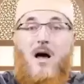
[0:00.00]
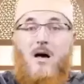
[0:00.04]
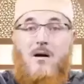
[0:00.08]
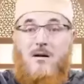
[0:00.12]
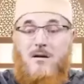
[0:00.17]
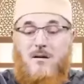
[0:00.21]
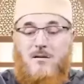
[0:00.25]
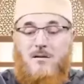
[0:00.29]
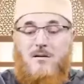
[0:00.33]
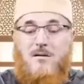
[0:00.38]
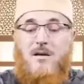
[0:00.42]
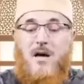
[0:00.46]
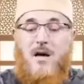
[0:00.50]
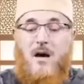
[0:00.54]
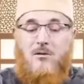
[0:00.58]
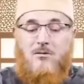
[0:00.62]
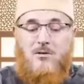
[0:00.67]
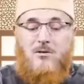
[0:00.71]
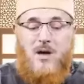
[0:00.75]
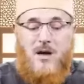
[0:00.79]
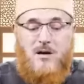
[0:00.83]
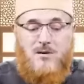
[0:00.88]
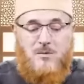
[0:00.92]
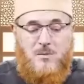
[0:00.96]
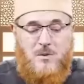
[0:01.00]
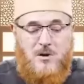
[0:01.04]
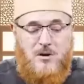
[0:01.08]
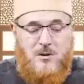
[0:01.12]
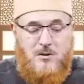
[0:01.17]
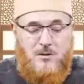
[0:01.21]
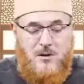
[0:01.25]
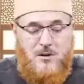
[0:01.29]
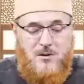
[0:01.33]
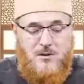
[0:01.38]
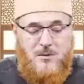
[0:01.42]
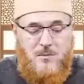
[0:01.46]
and this is how it has been
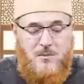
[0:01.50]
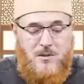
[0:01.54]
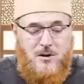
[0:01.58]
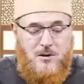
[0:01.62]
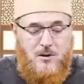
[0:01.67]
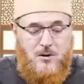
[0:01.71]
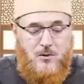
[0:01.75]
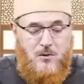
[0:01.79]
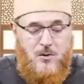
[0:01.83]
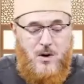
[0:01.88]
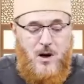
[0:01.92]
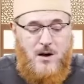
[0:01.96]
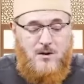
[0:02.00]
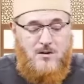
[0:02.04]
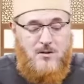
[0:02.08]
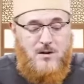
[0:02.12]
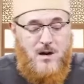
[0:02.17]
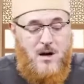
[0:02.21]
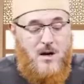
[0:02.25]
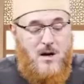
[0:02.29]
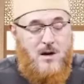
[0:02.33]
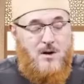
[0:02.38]
transmitted to us.